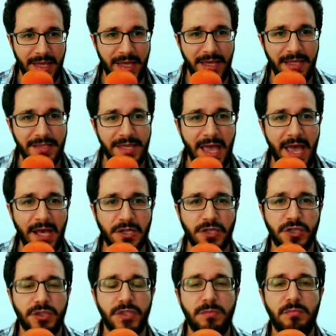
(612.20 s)
is
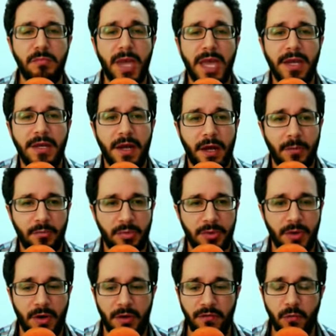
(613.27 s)
actually made up
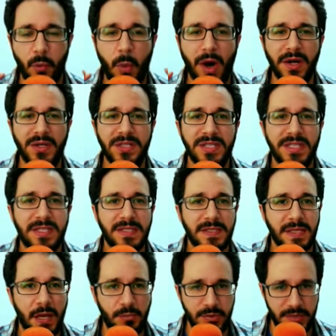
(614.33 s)
of one
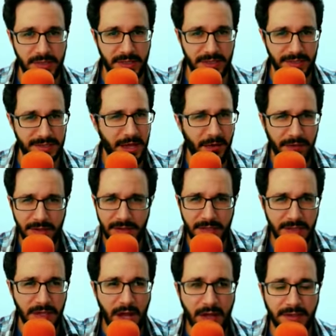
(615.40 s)
substance. Now, this
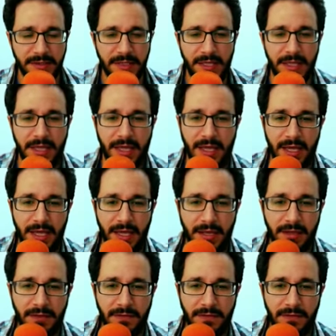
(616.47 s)
is not a